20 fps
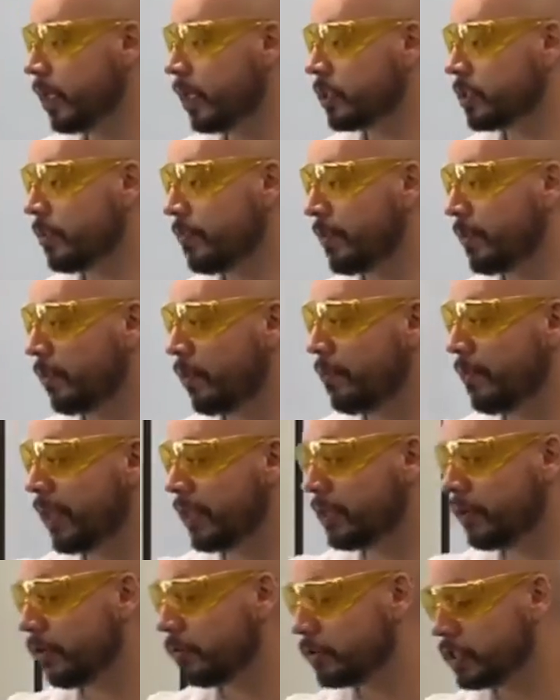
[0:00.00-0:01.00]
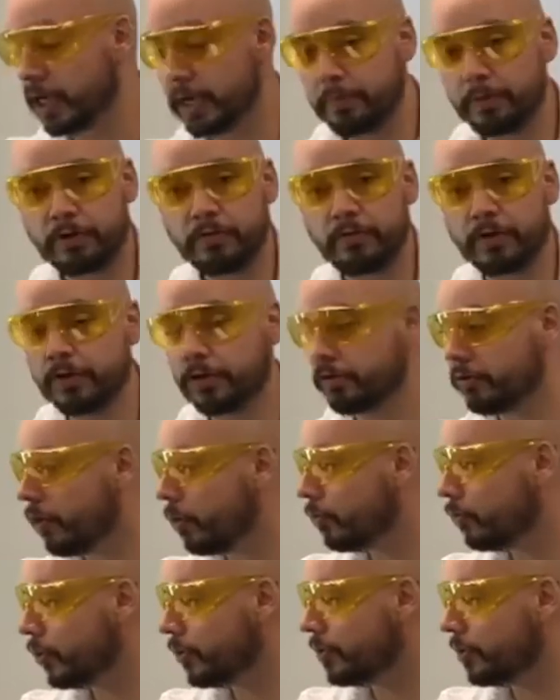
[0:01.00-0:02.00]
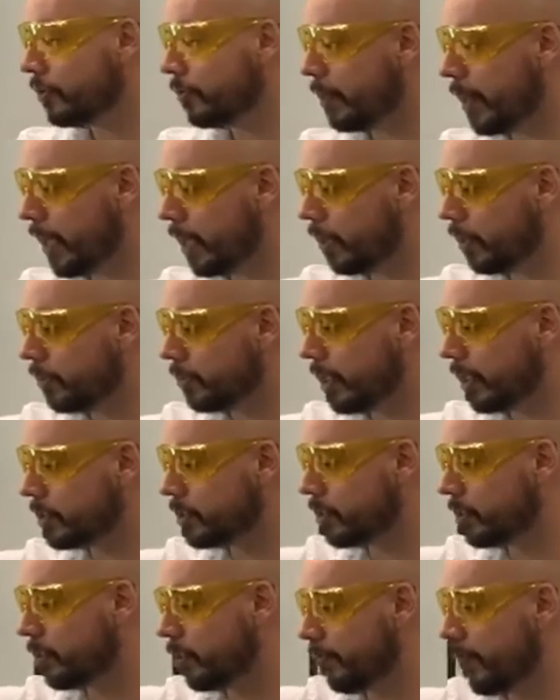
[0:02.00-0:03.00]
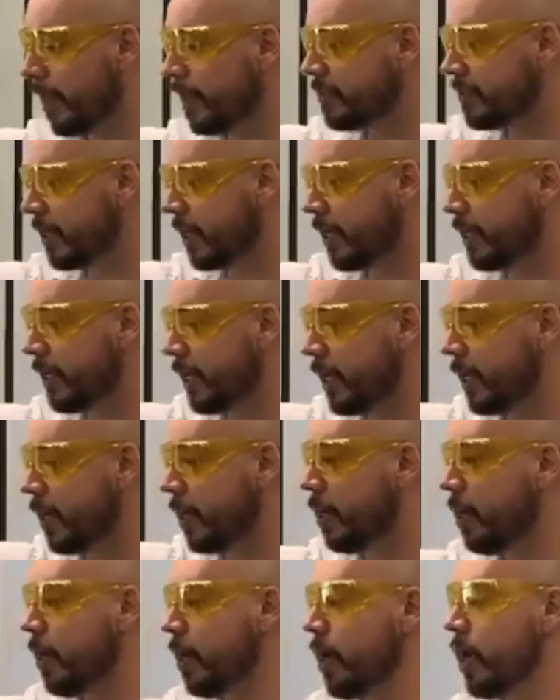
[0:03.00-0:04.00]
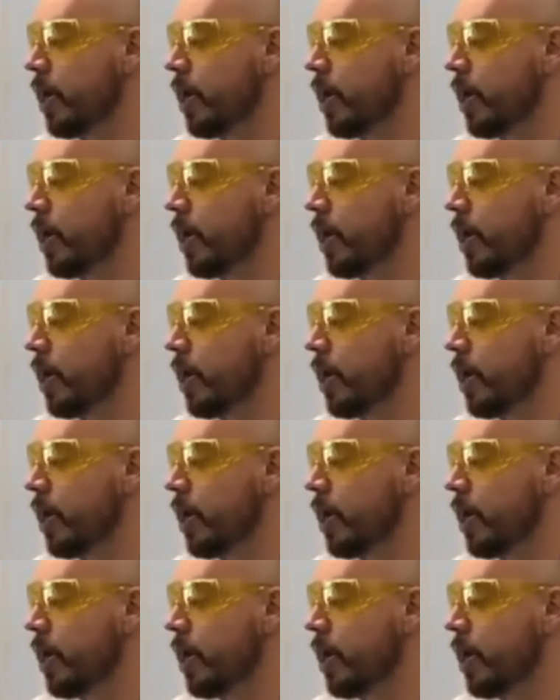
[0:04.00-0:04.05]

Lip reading: Some people are making their own chambers for their groceries and their mail. That's an amazing idea.